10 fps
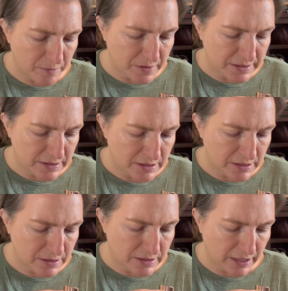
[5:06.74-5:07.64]
This
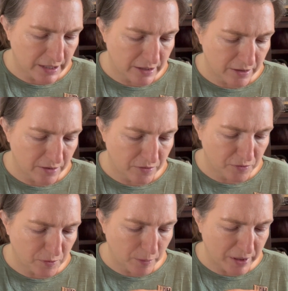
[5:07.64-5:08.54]
is
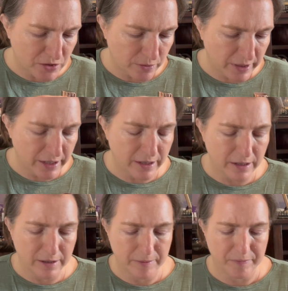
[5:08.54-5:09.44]

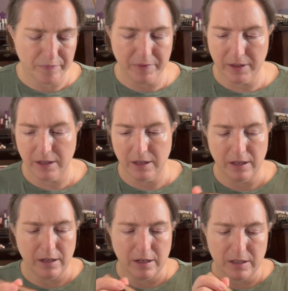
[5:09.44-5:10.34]
Formentara,
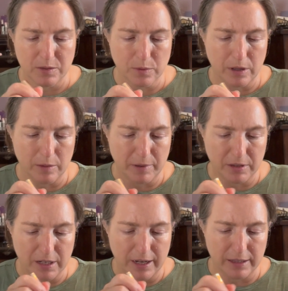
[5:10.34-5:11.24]
These were all
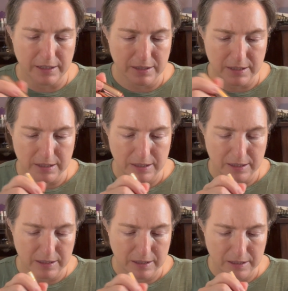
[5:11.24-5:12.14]
about the islands.
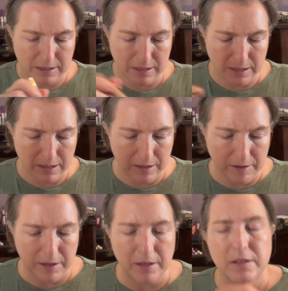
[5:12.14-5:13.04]

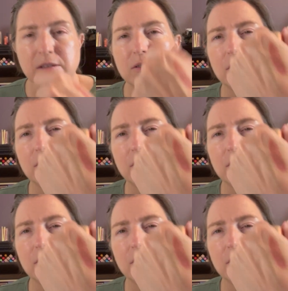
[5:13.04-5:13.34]
So